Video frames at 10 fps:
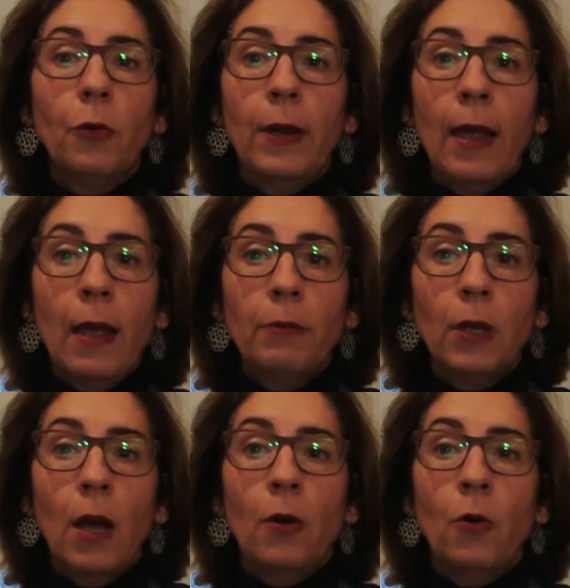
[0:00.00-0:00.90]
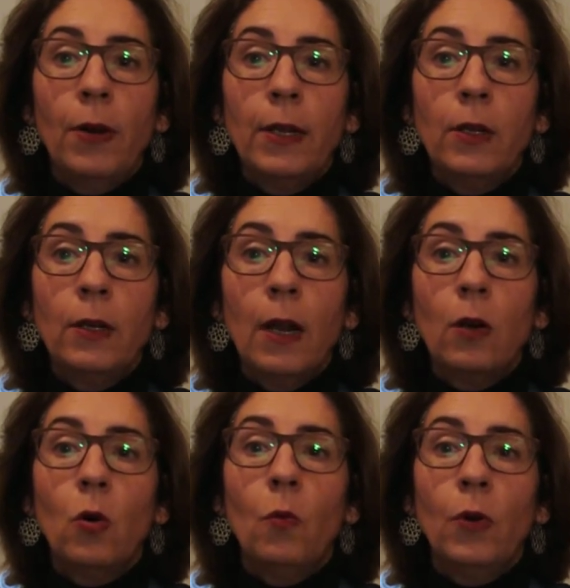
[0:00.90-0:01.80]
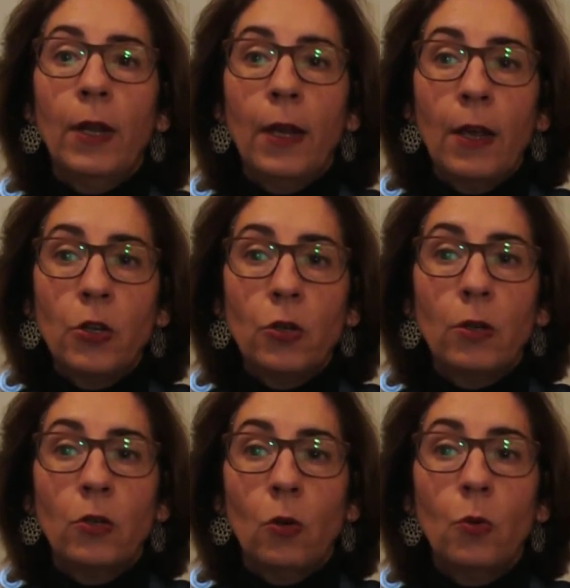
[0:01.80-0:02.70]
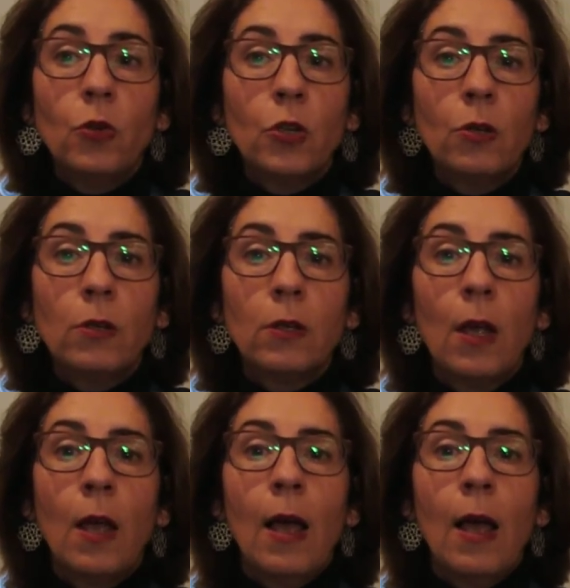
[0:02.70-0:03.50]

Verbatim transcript: create an original communication solutions